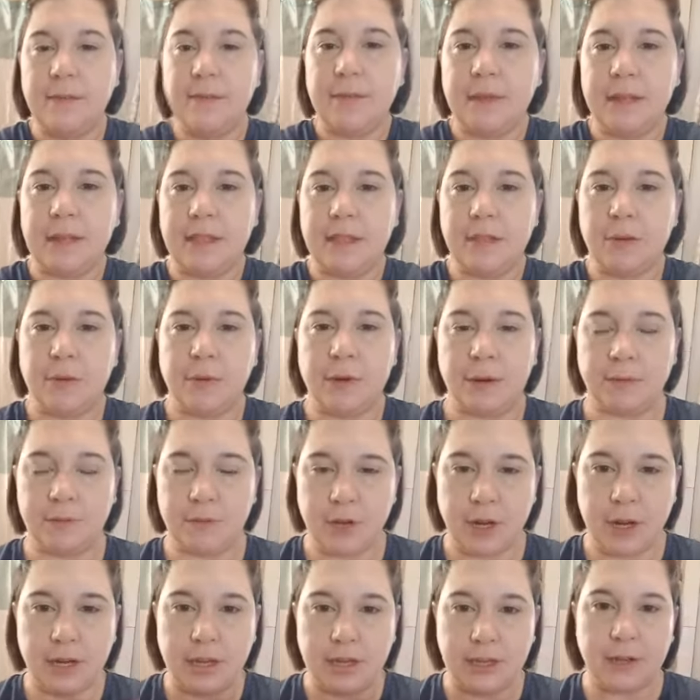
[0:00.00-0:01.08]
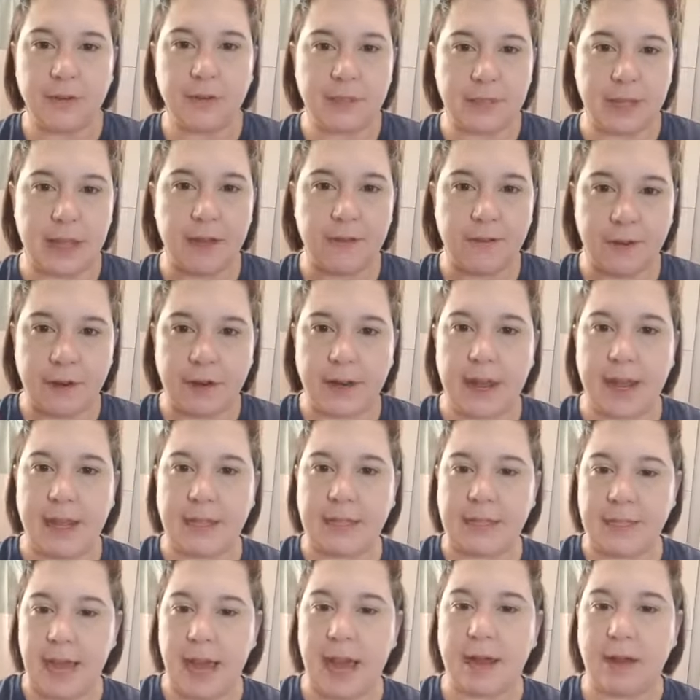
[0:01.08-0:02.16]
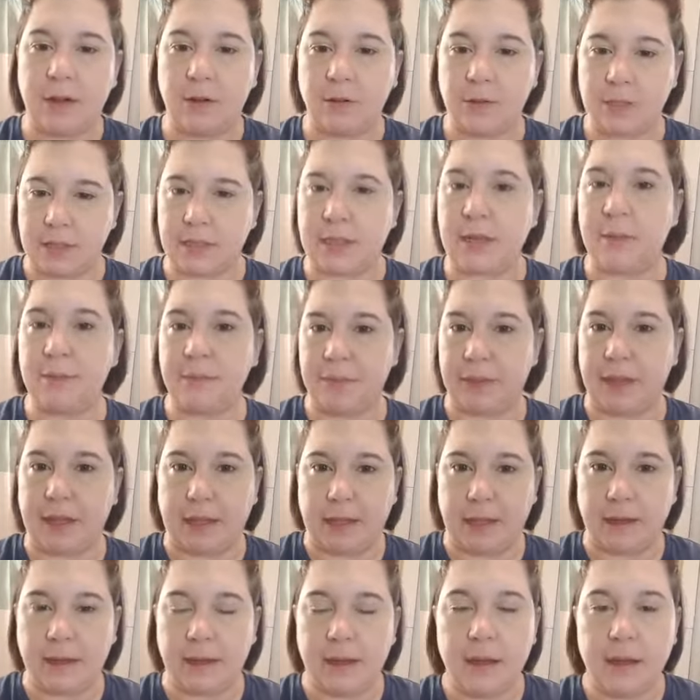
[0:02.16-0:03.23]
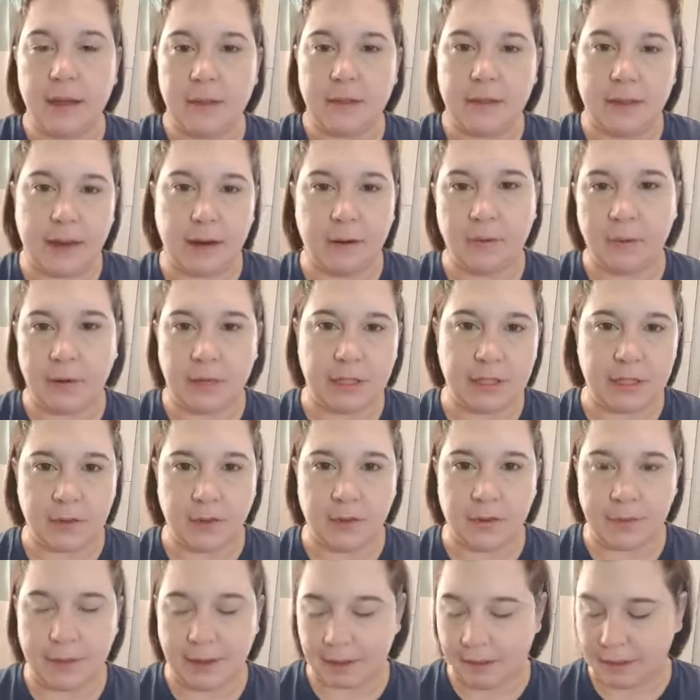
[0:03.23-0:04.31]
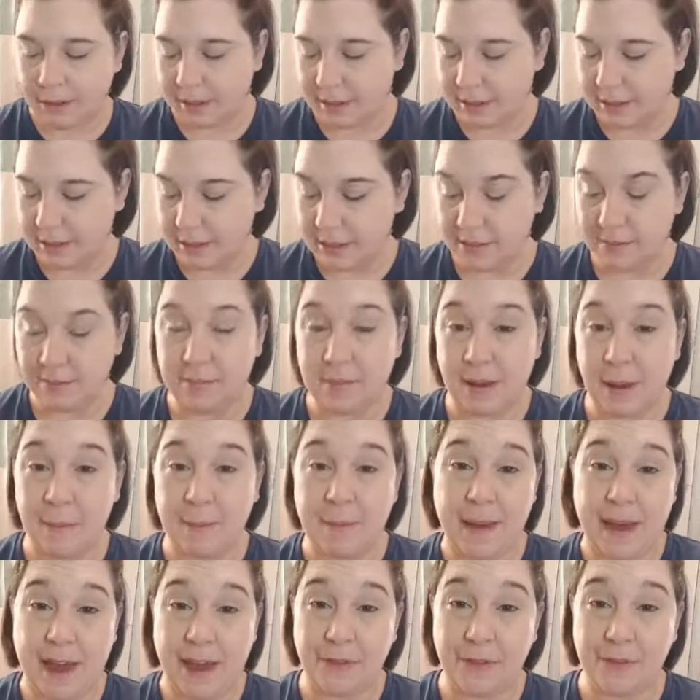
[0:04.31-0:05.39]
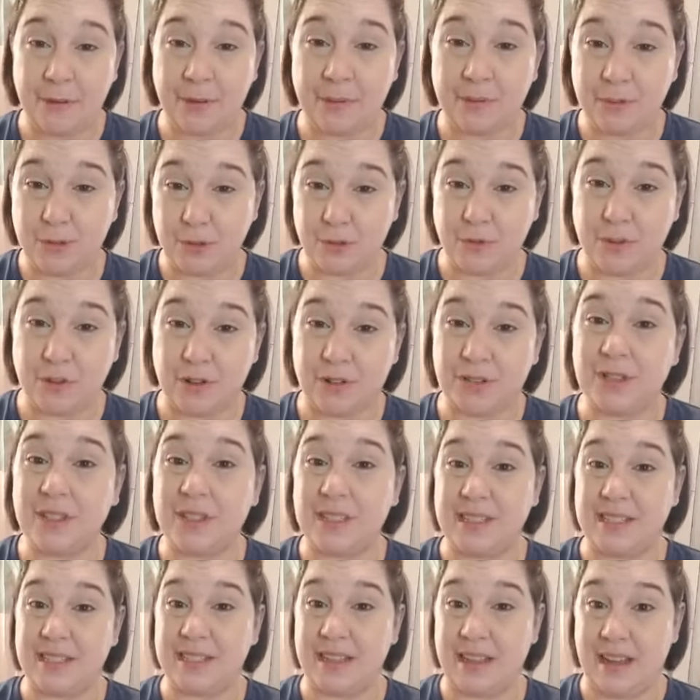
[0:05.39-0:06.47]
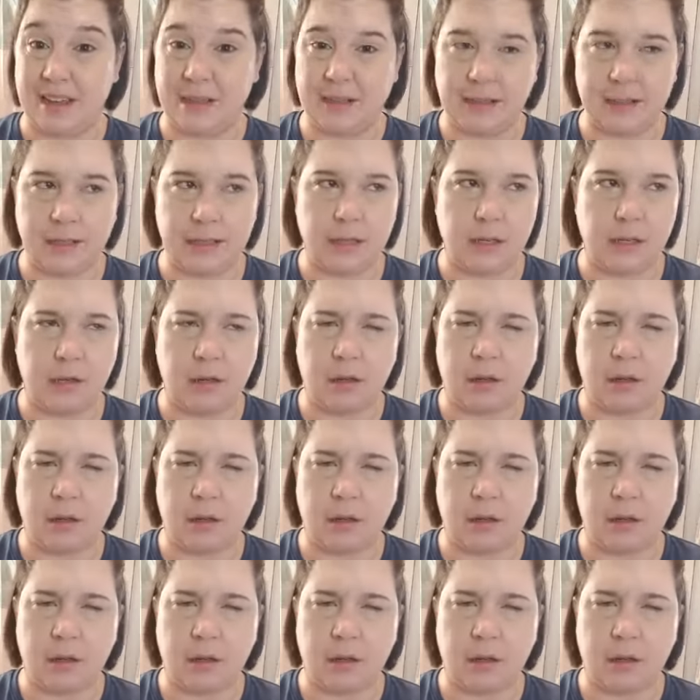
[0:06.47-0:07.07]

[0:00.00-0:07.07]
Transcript: And so, what I'm trying to do is every day tackle something that I want to do on my list. My bathroom drawers is next.